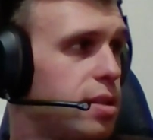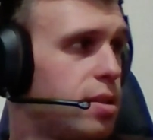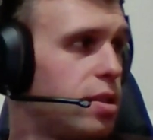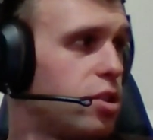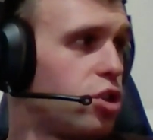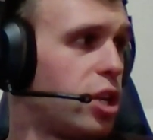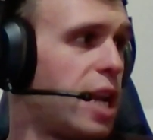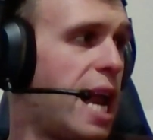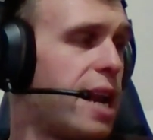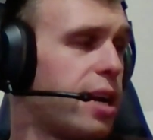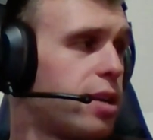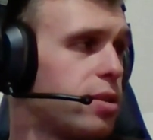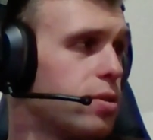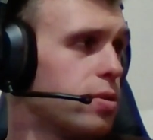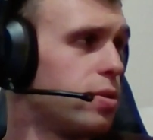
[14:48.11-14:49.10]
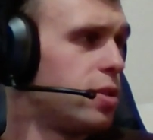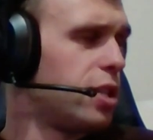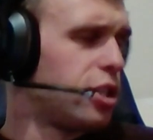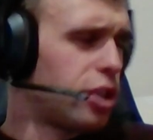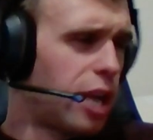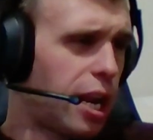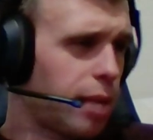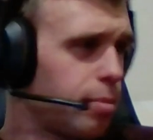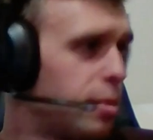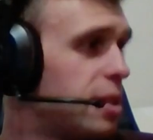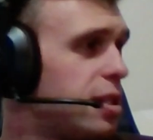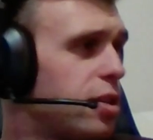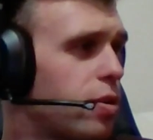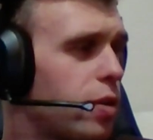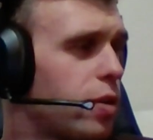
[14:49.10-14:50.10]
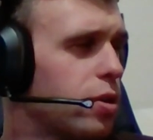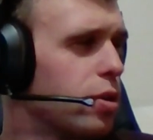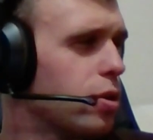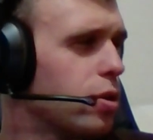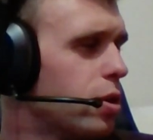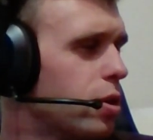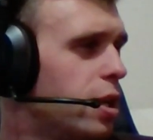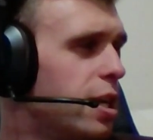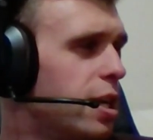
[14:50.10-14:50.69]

the genetic the genetic material